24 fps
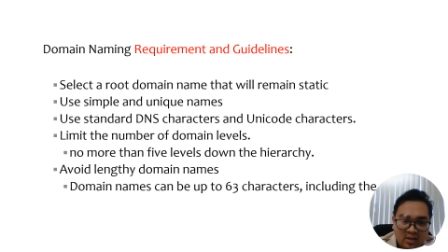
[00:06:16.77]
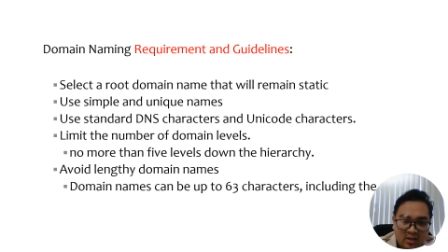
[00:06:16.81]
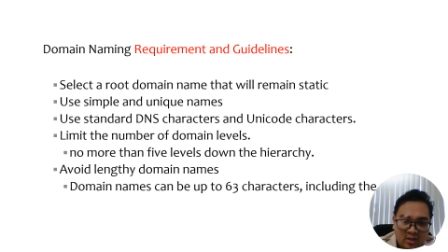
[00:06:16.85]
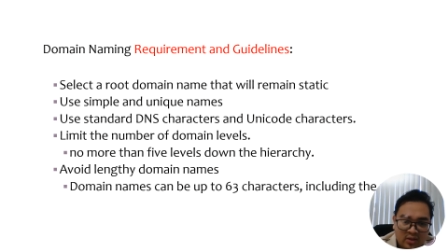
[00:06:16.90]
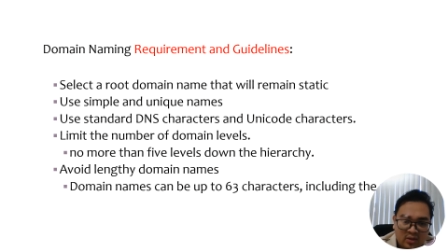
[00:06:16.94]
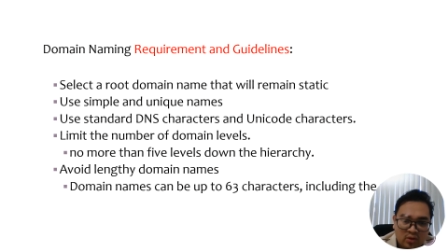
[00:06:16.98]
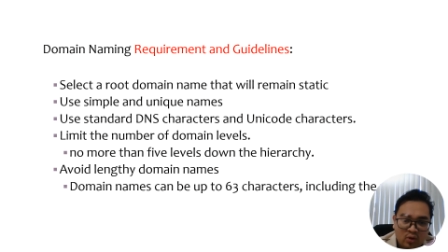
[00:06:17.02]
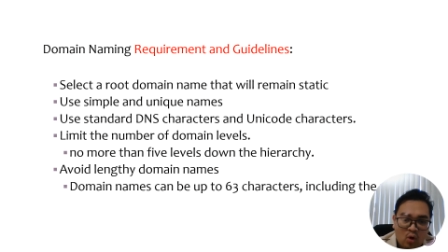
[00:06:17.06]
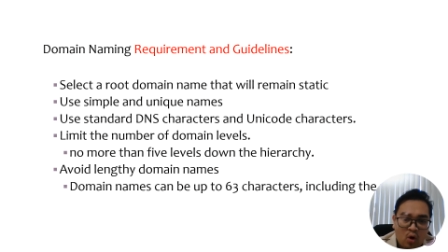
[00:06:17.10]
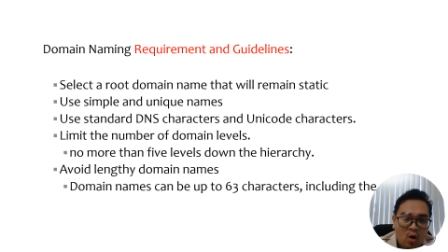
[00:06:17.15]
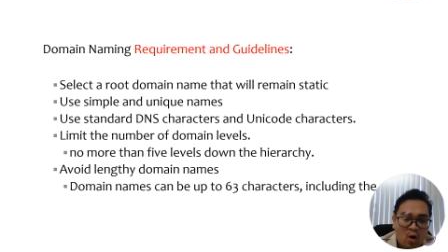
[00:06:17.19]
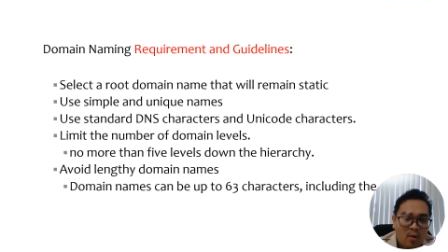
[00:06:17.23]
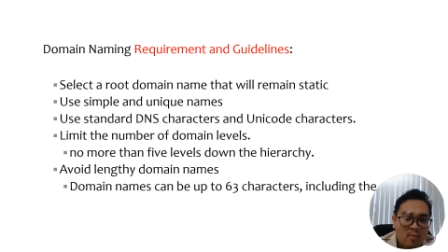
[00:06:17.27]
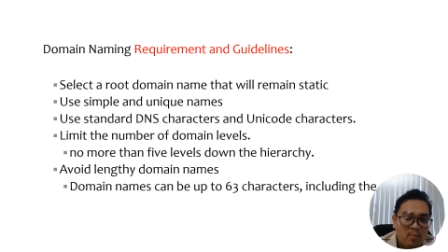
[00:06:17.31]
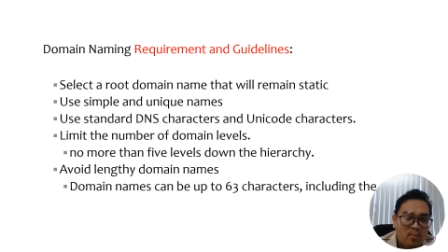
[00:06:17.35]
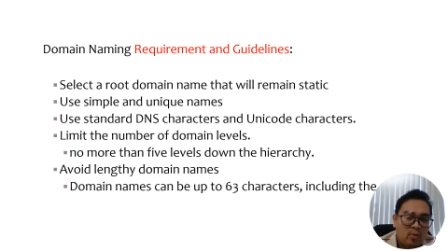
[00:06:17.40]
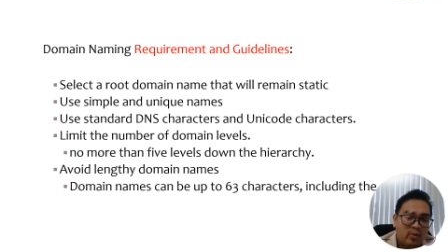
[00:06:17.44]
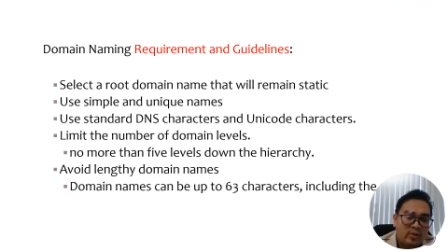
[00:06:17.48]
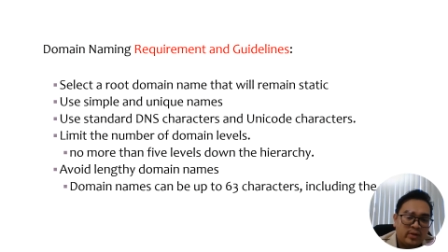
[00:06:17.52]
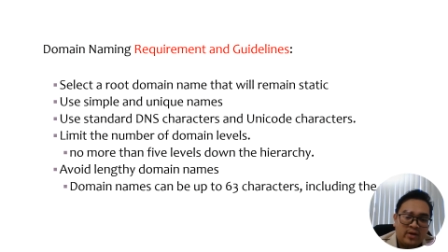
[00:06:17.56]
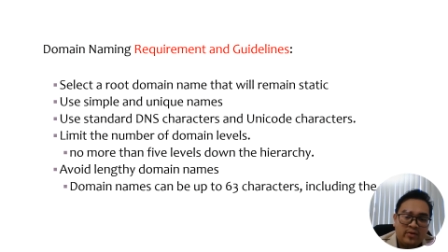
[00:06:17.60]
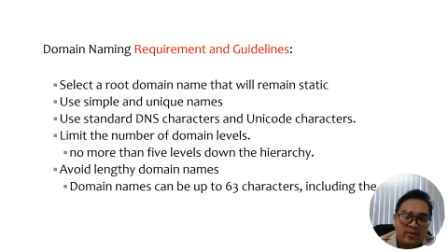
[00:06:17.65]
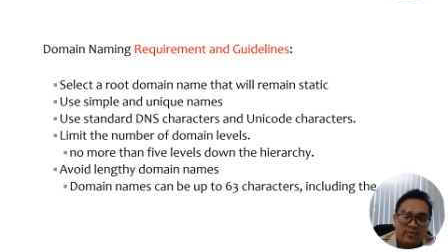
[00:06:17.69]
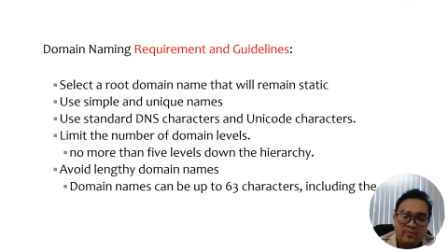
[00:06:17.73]
no
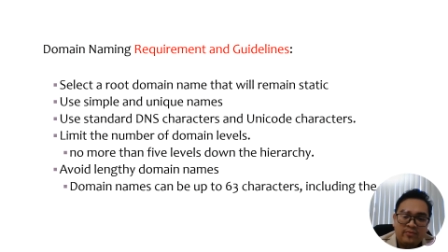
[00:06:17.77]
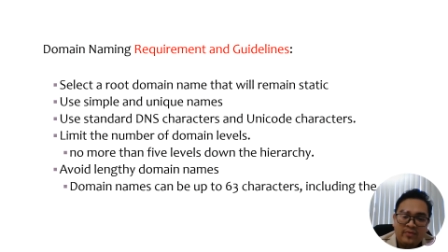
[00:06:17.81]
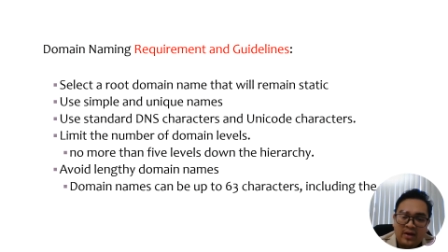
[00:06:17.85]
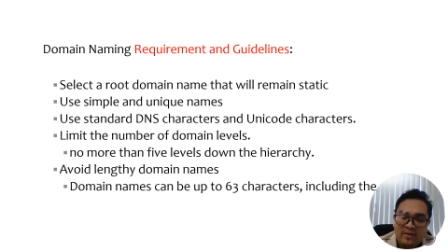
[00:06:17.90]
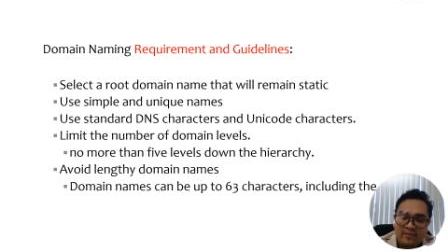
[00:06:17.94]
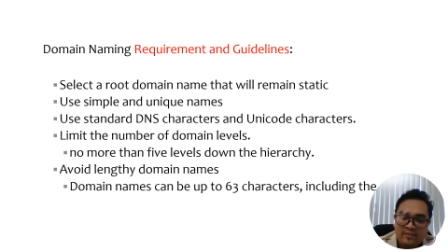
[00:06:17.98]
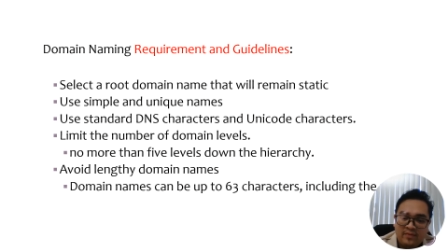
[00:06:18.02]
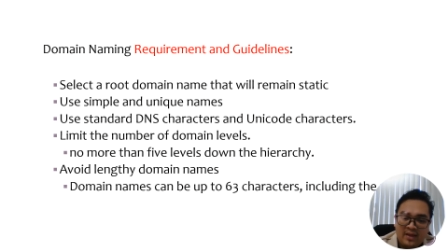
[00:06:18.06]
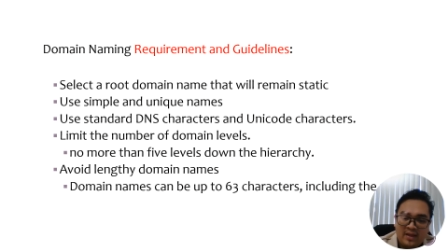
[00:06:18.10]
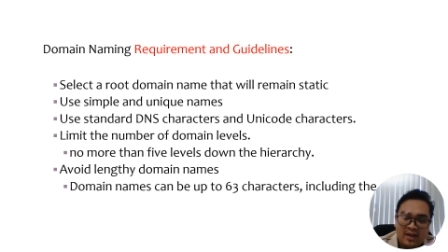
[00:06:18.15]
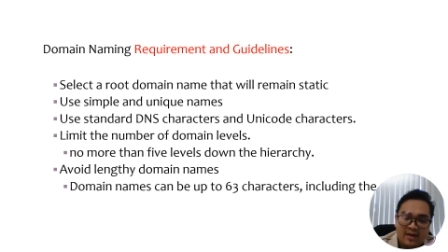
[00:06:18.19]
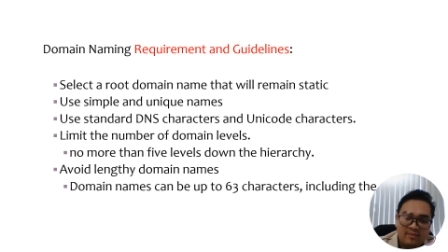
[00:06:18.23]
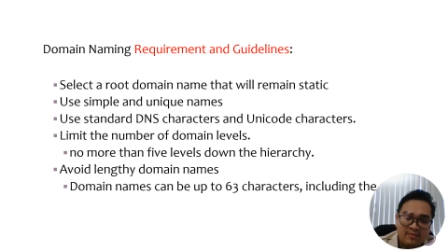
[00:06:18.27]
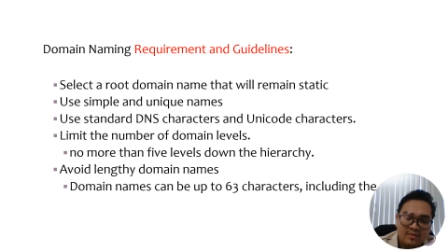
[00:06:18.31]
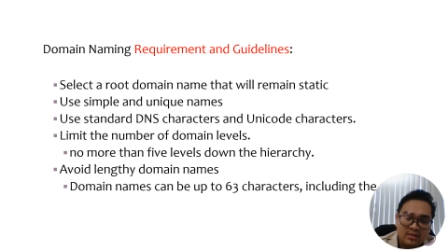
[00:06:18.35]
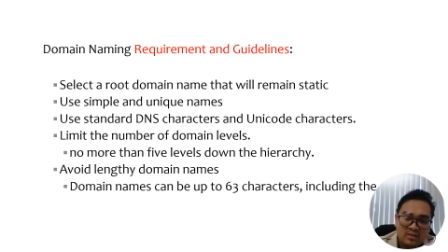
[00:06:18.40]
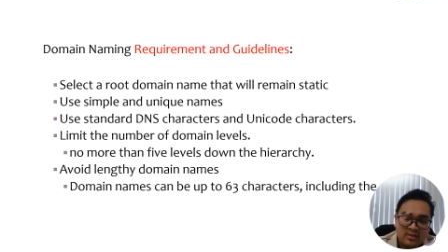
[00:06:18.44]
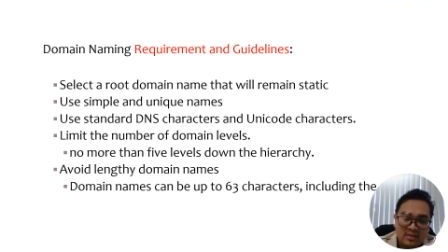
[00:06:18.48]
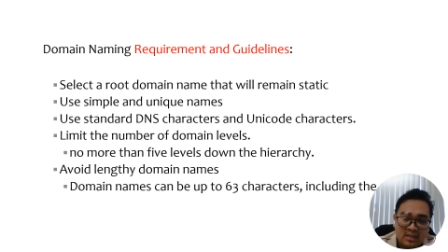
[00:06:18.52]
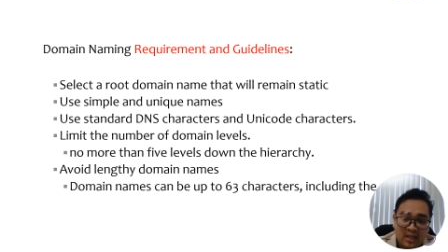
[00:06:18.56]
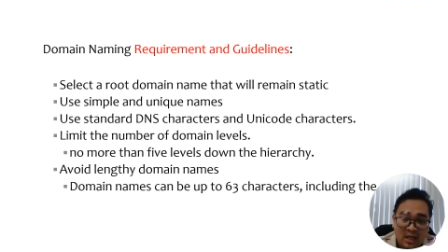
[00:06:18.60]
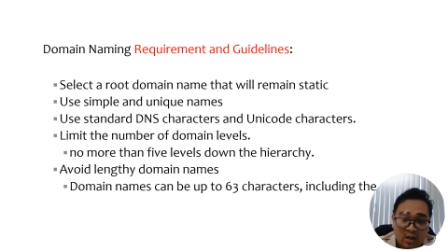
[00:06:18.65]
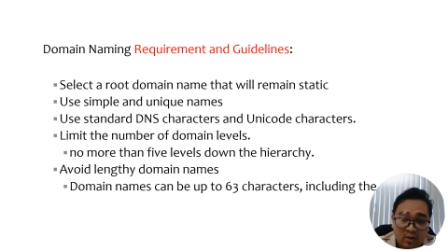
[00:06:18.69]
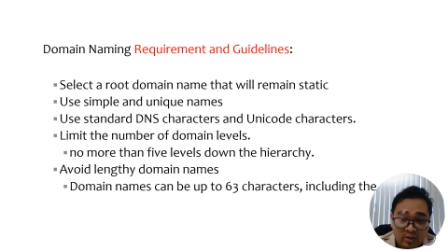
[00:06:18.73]
more than 5 levels
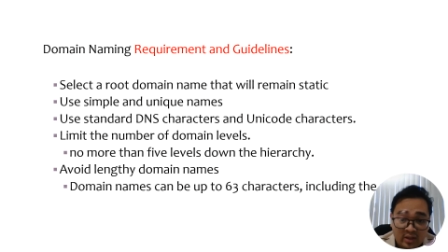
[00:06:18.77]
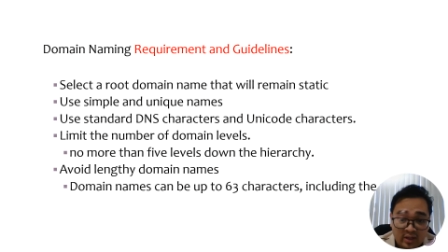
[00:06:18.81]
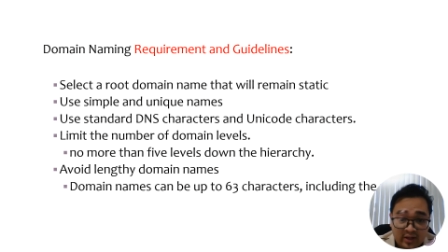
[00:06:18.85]
down